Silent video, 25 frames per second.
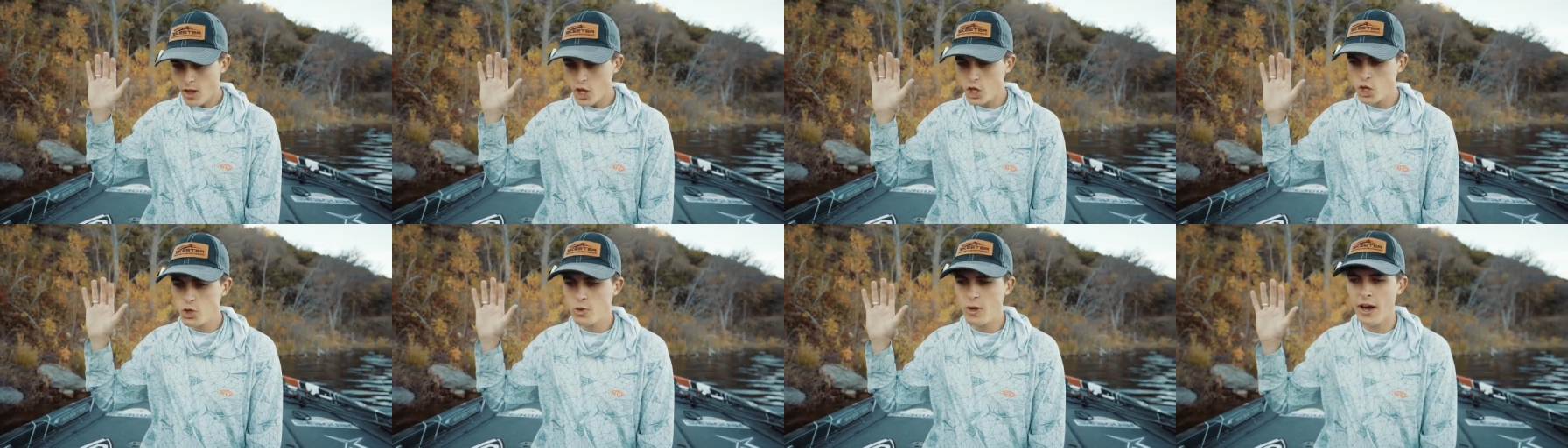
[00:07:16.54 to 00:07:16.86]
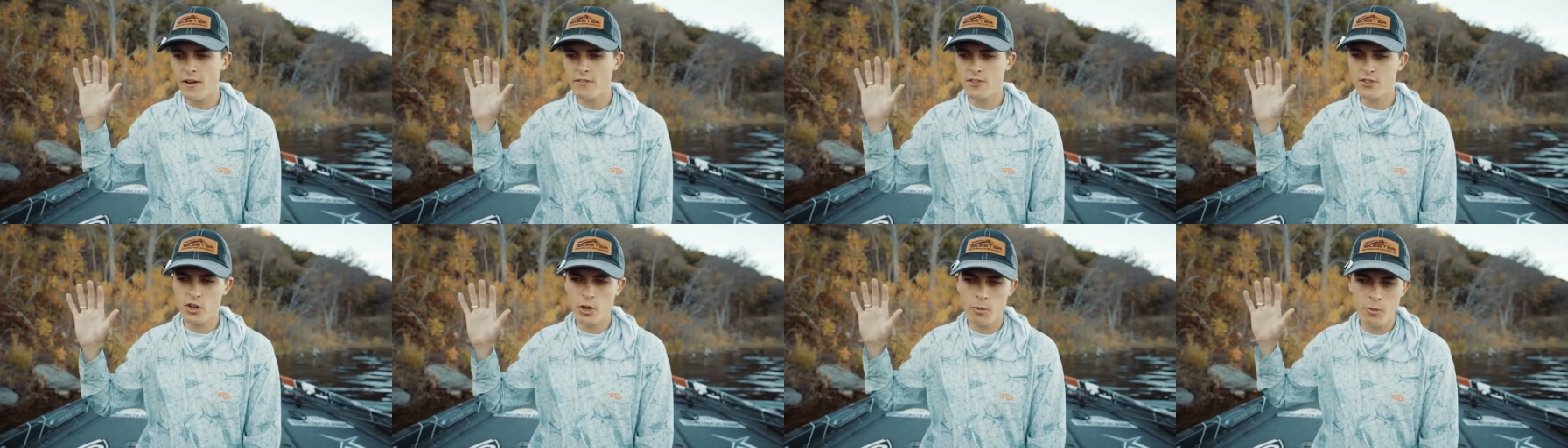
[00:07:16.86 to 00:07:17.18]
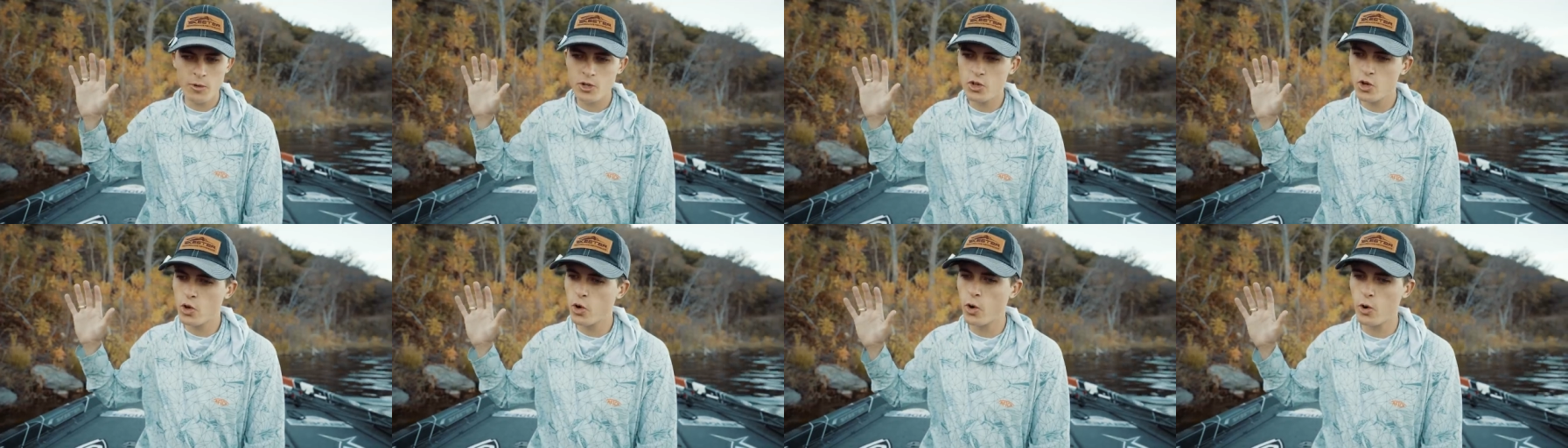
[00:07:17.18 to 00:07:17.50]
you have so
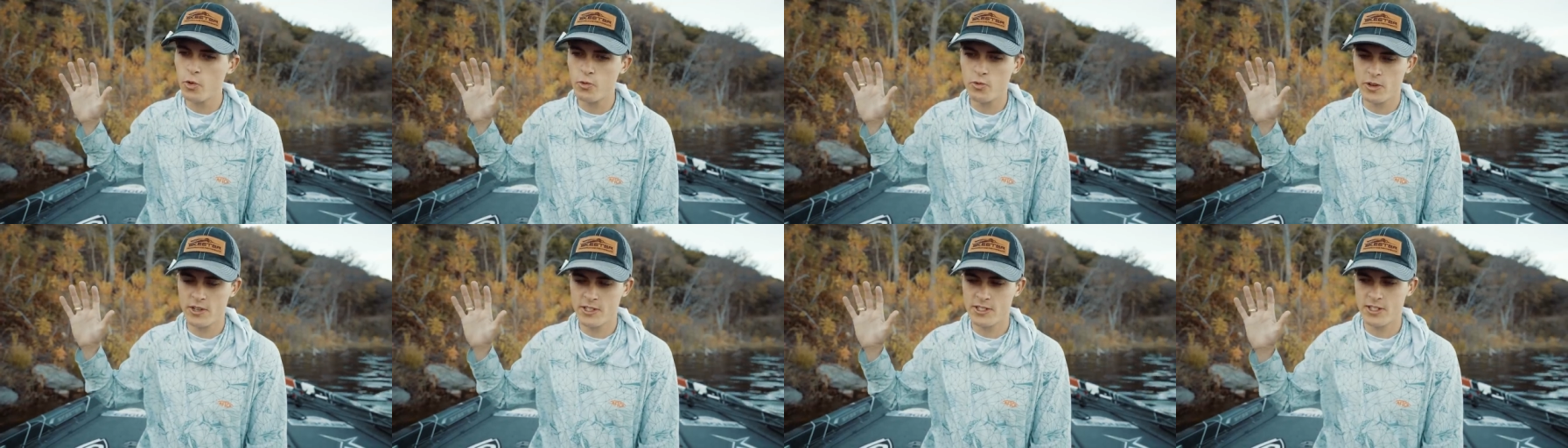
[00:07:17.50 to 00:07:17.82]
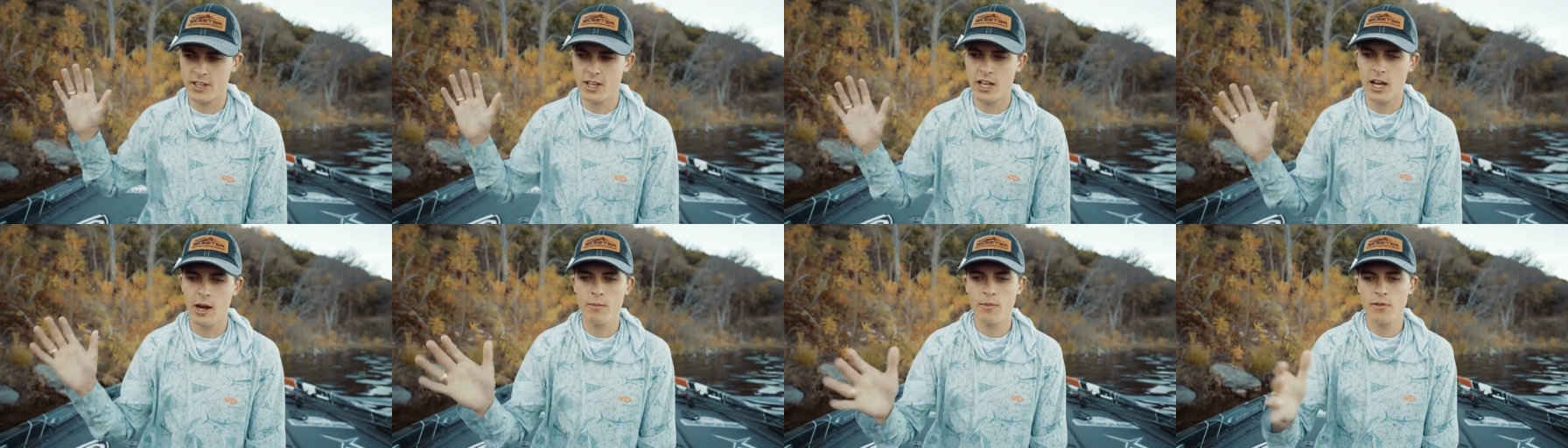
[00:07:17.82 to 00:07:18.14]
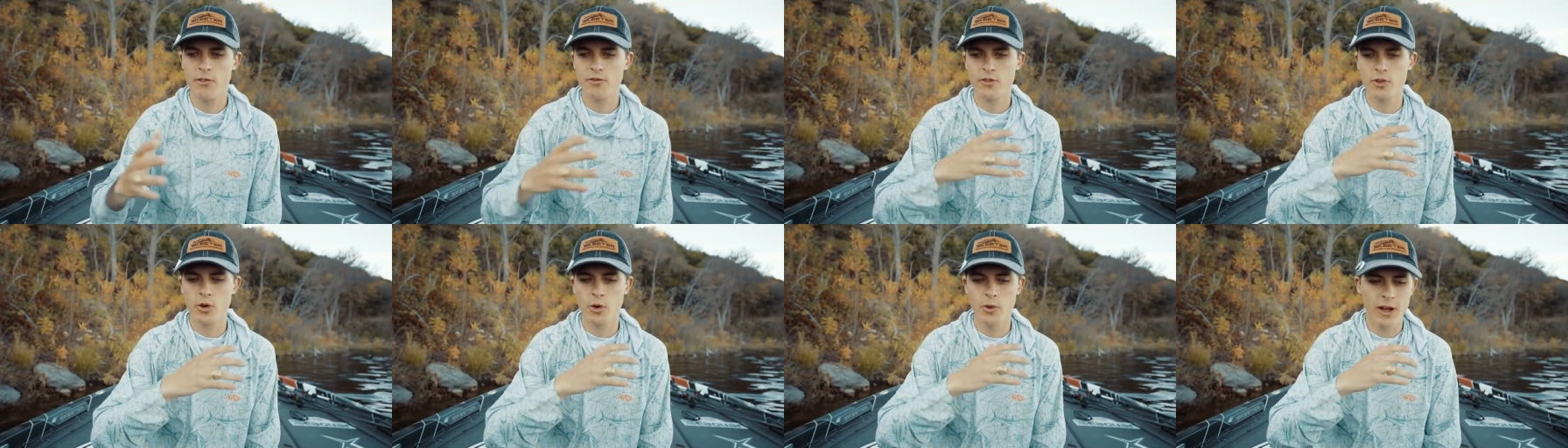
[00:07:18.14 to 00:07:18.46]
much cold fronts that come
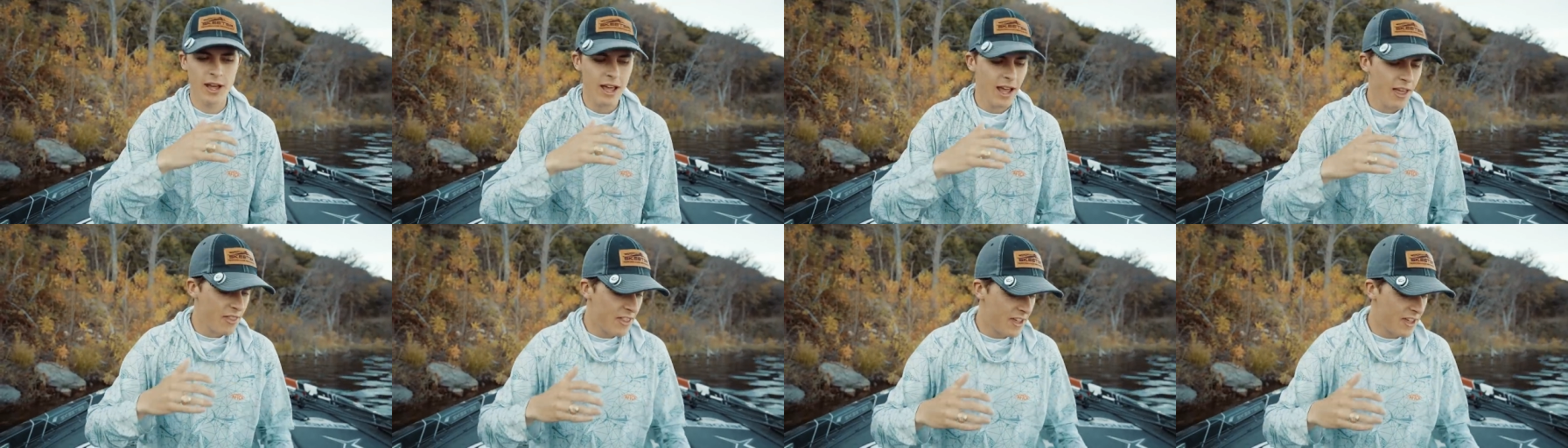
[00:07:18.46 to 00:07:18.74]
through